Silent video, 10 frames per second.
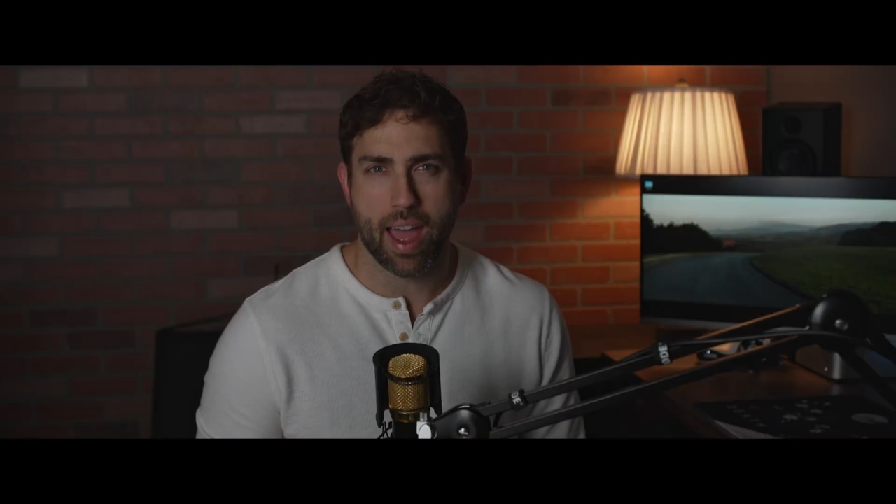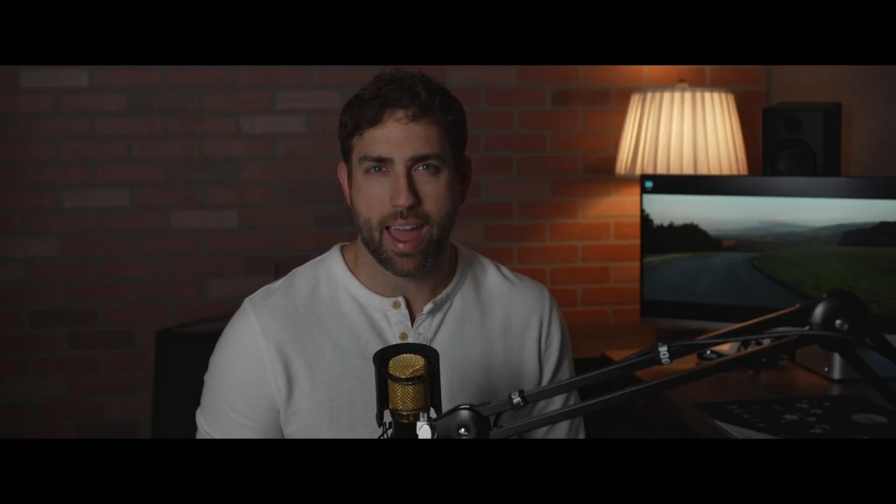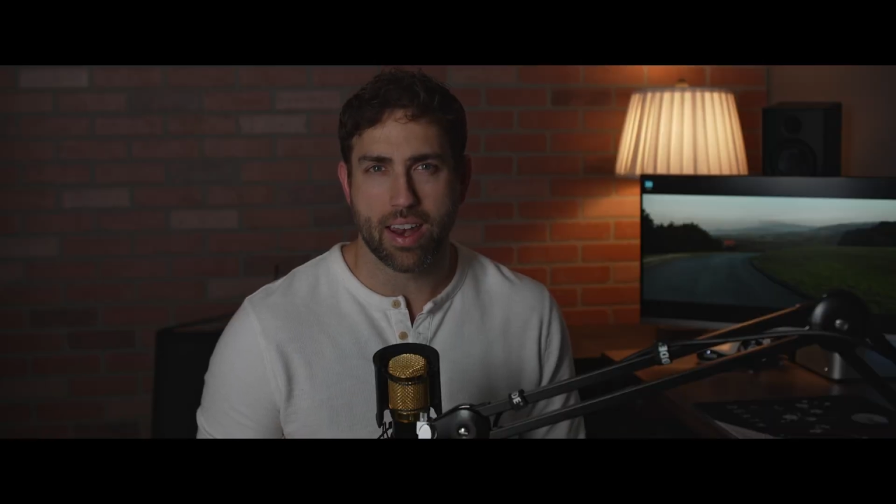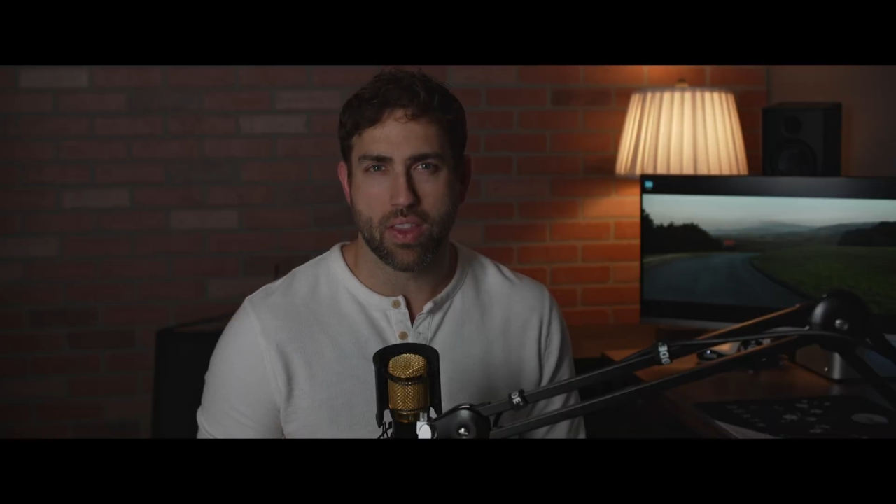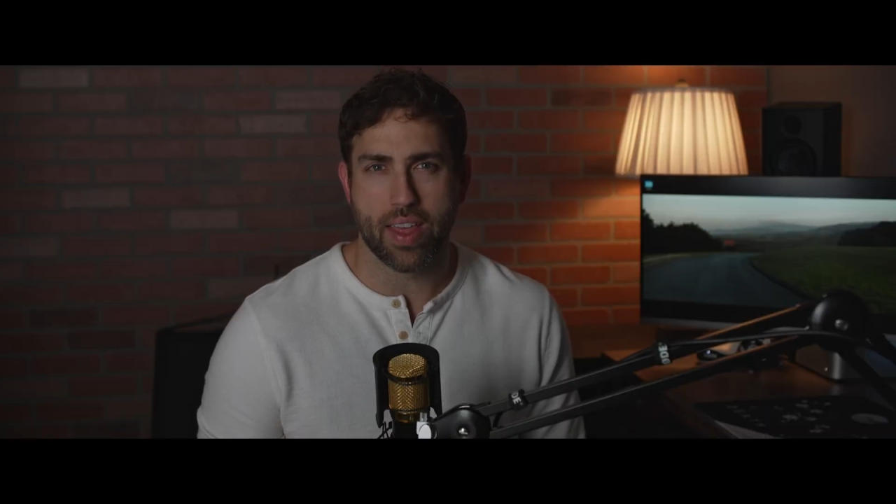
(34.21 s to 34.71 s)

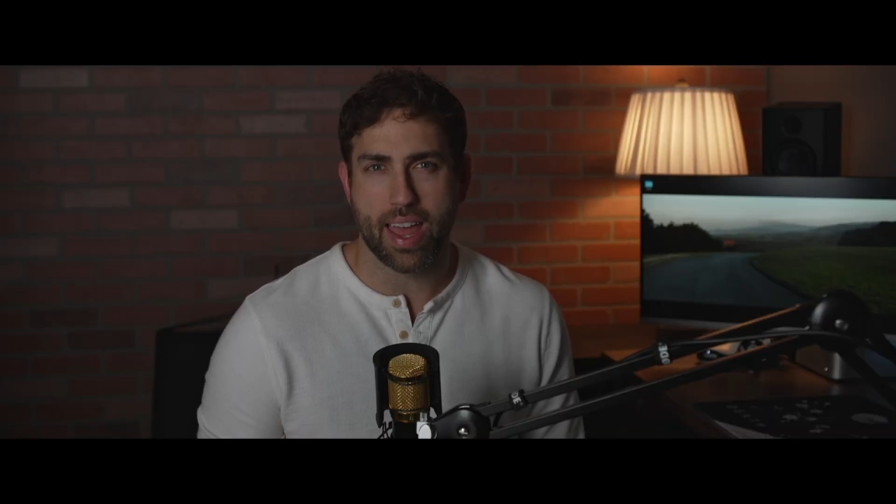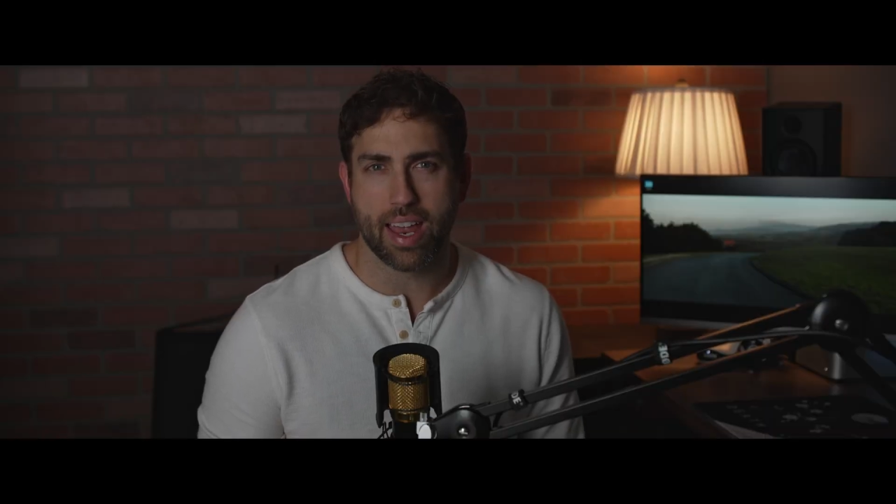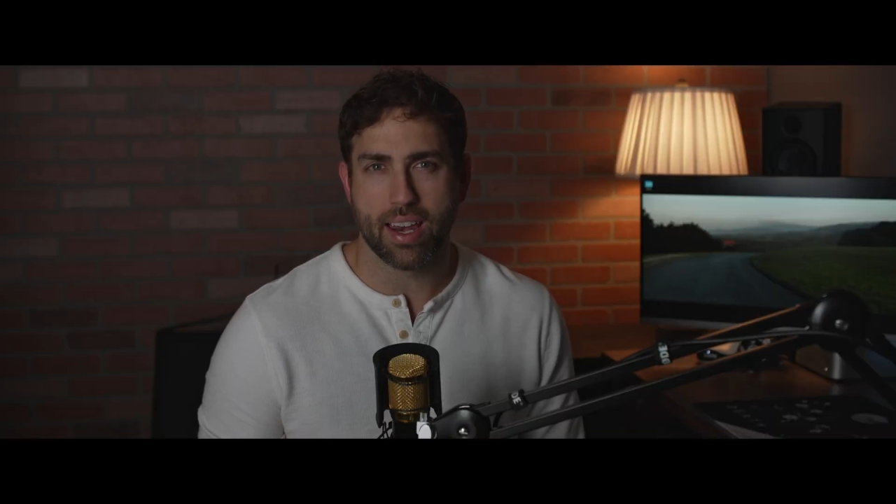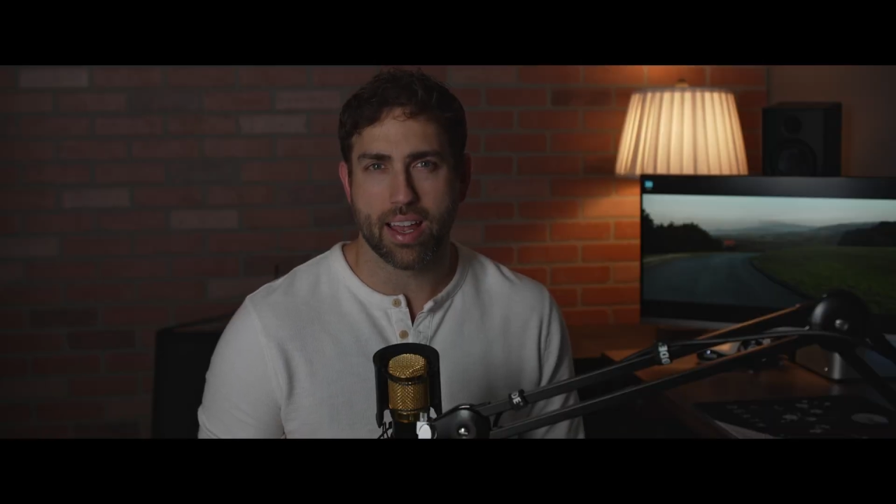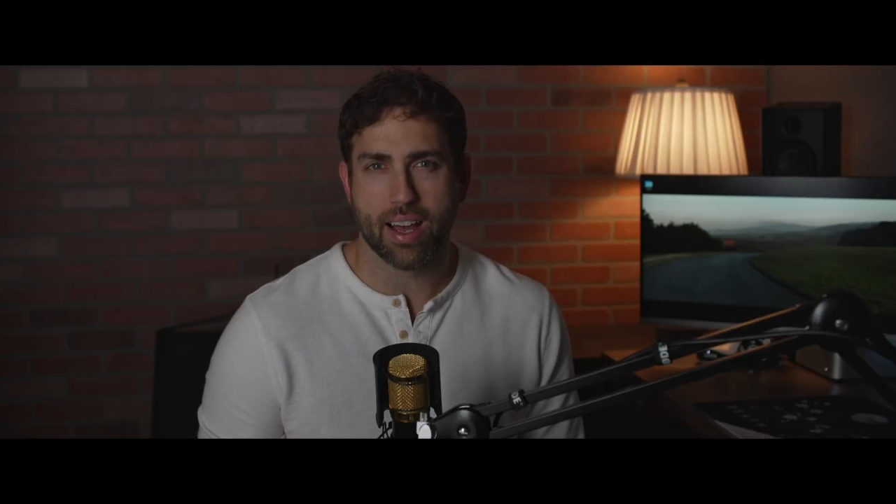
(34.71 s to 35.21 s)
and
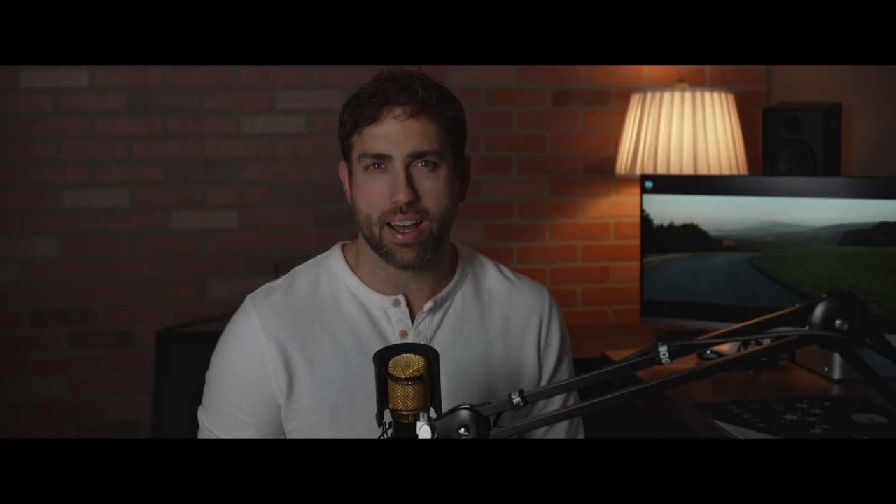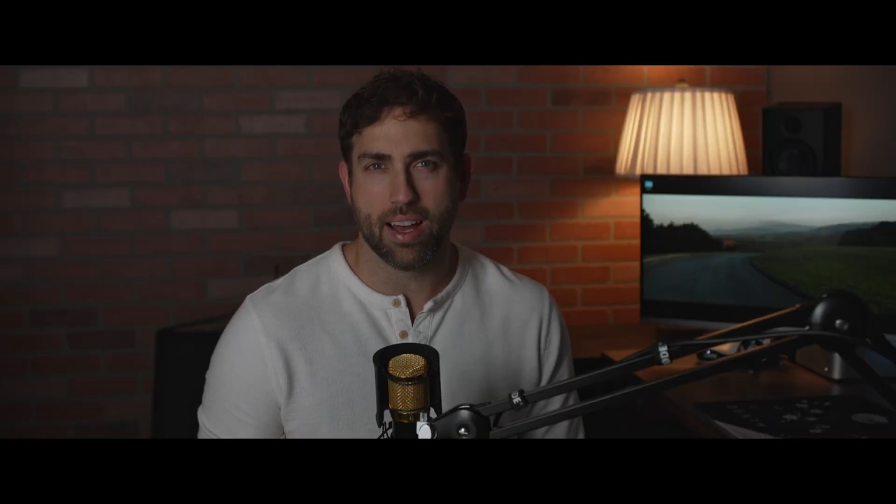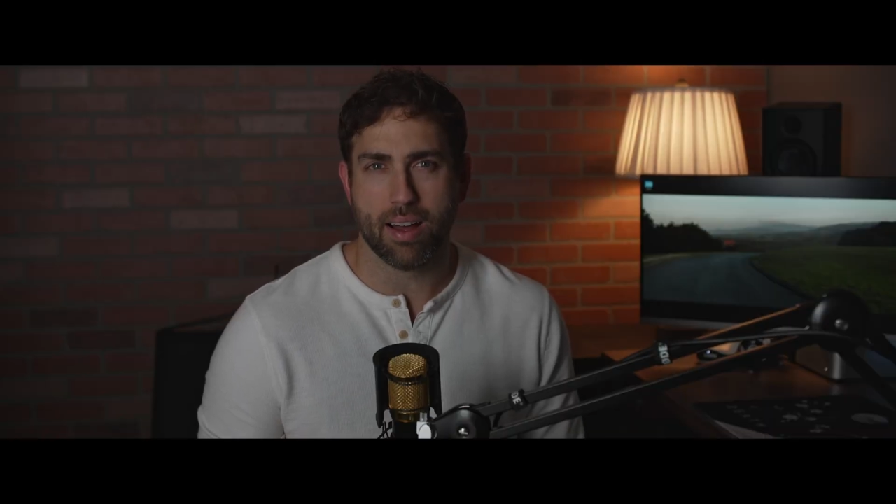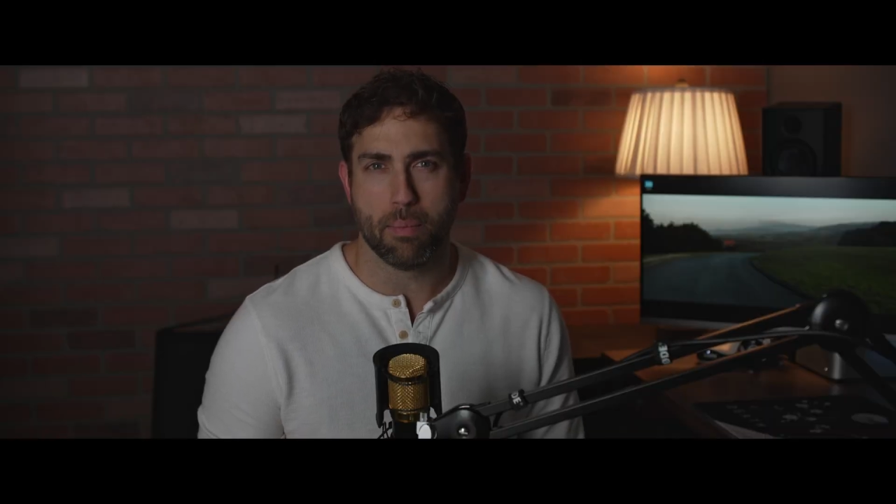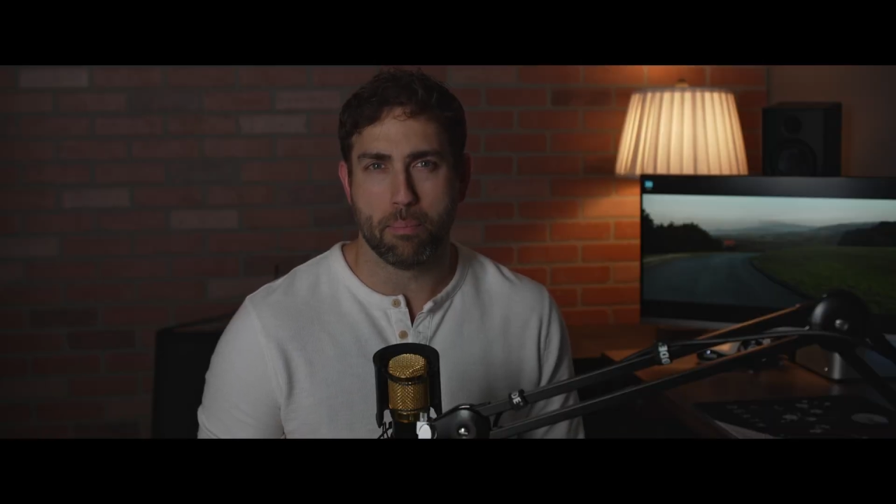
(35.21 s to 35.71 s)
then
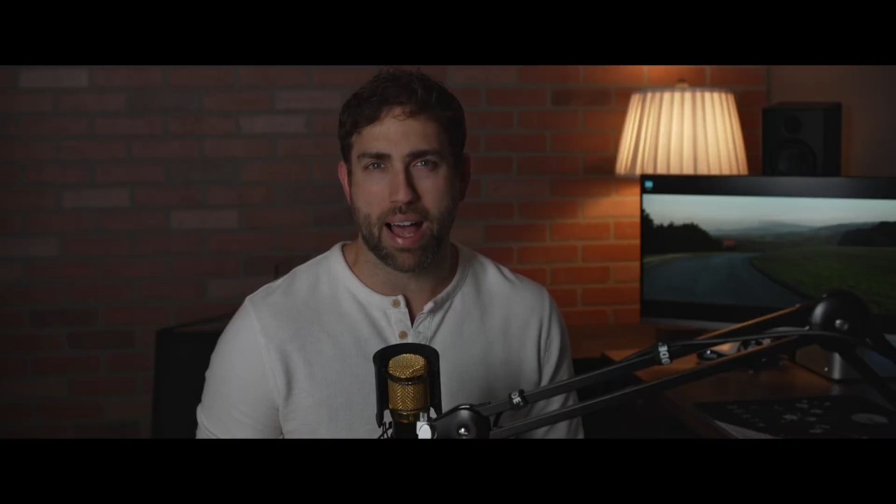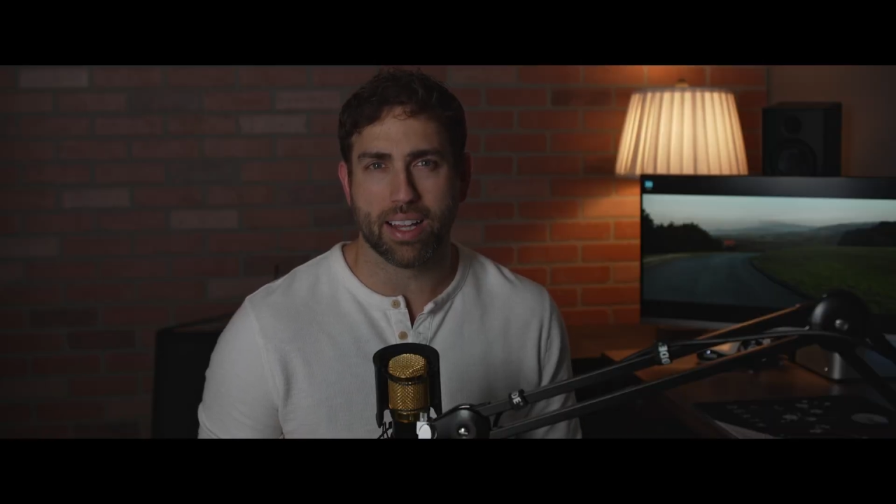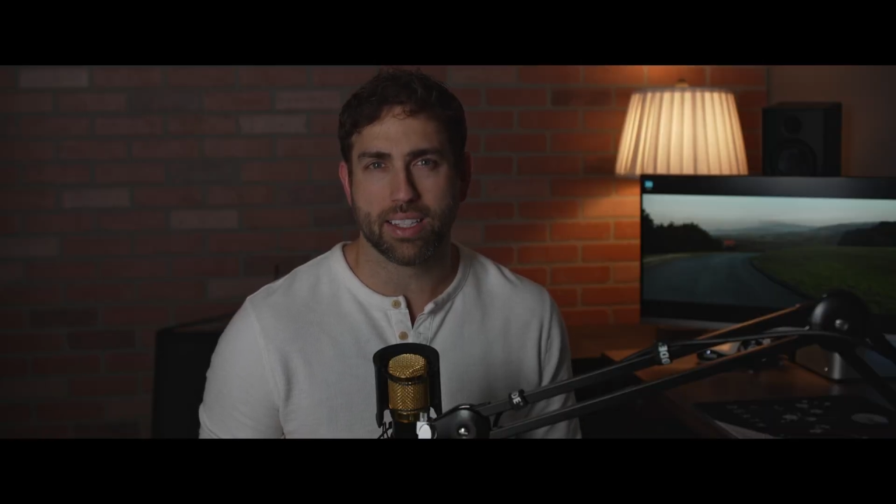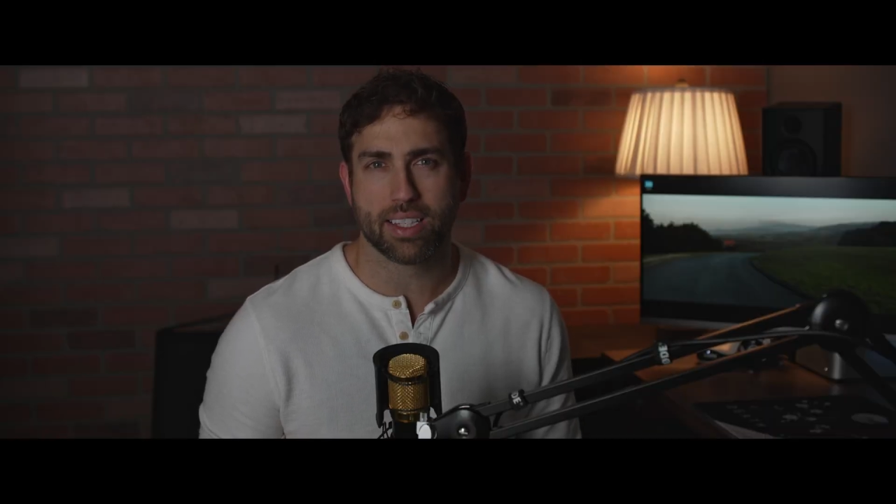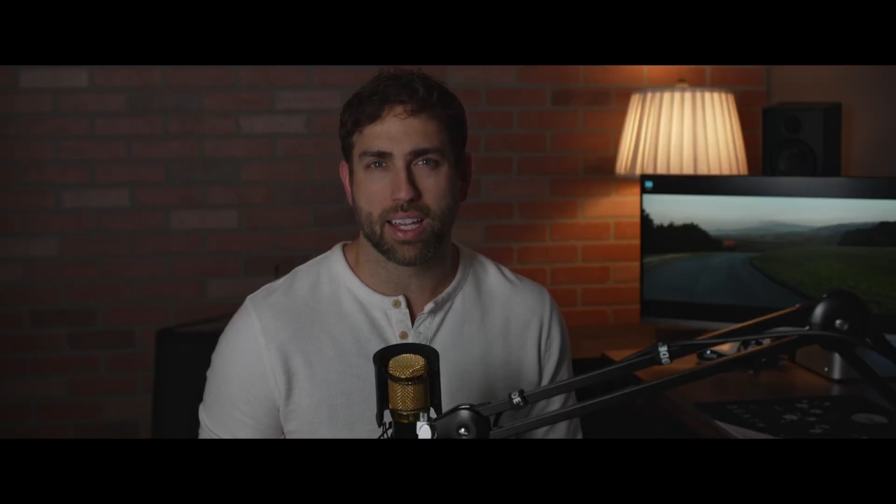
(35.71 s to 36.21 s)

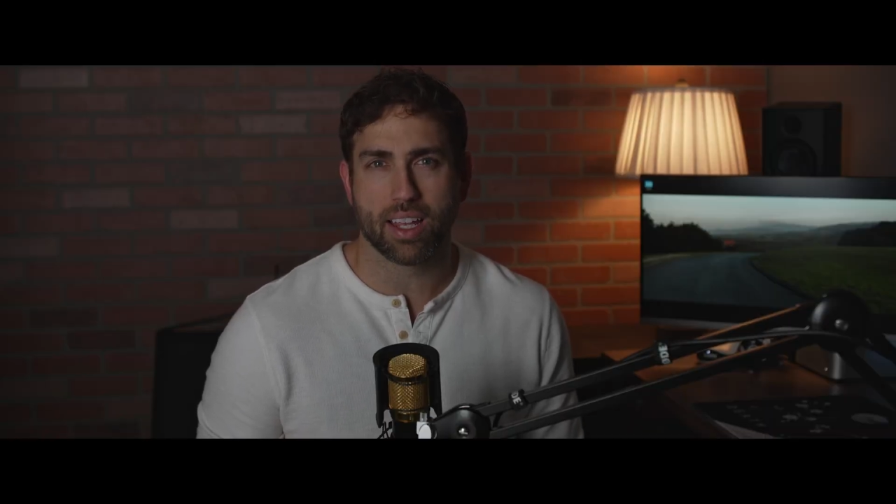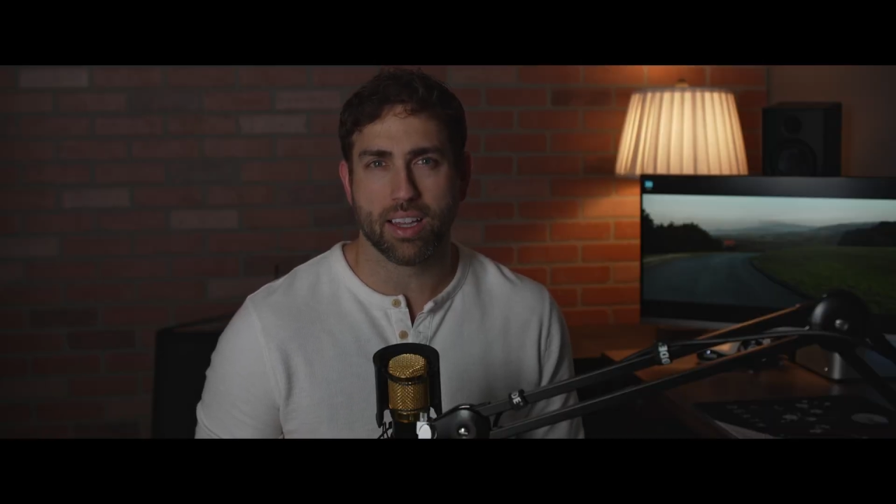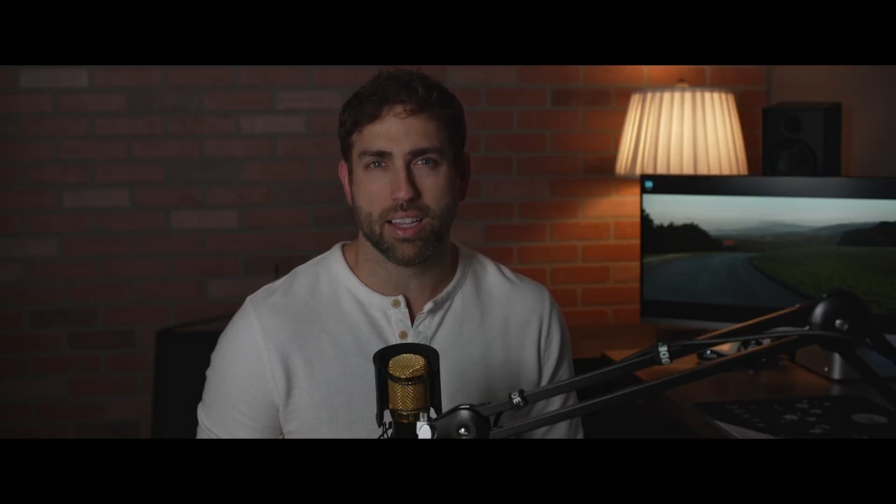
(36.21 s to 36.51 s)
balancing